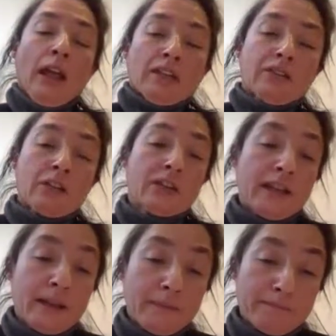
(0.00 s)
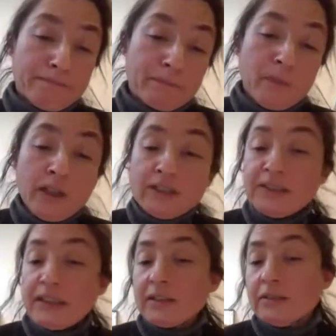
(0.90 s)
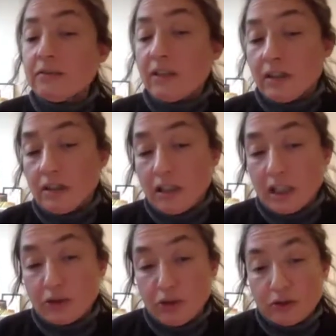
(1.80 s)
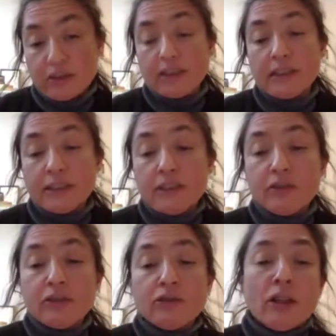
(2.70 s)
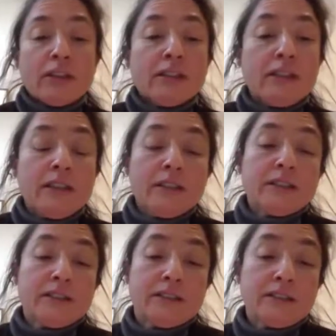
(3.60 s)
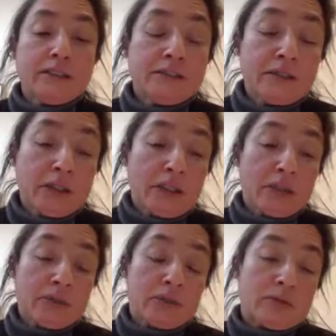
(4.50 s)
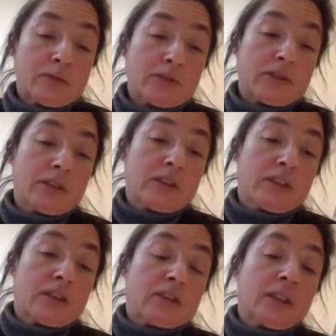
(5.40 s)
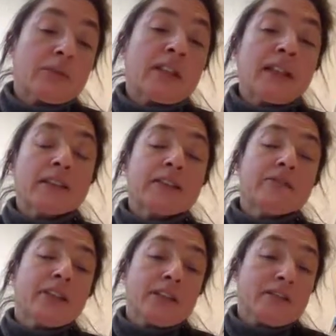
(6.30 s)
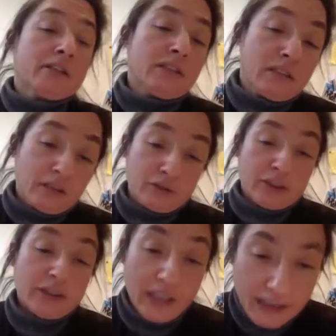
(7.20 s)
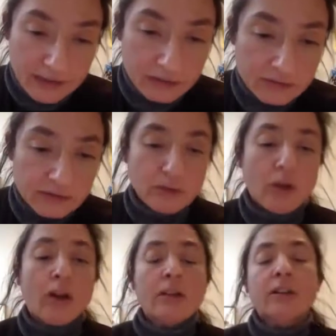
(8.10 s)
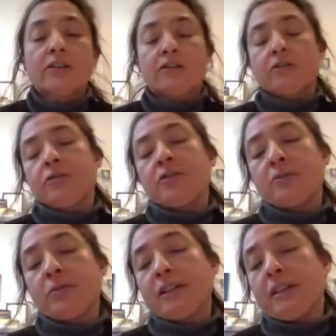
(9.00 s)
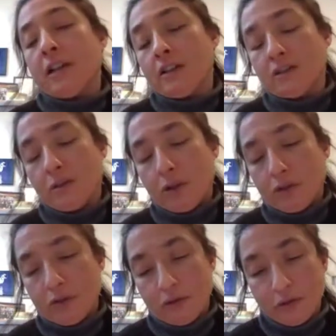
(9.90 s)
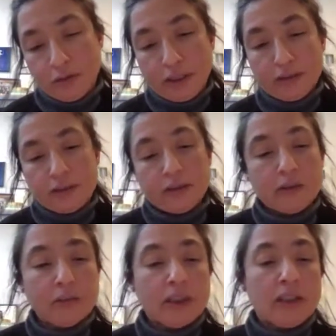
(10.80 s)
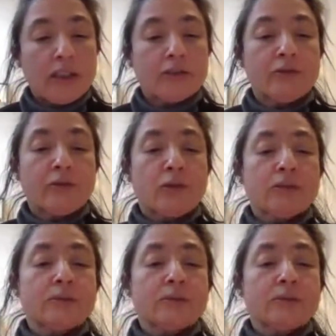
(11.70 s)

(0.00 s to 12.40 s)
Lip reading: So there is a non-radiative channel that is thermally activated, and actually the energy is wrong. It's actually pretty high, it's about 400 millielectron volts.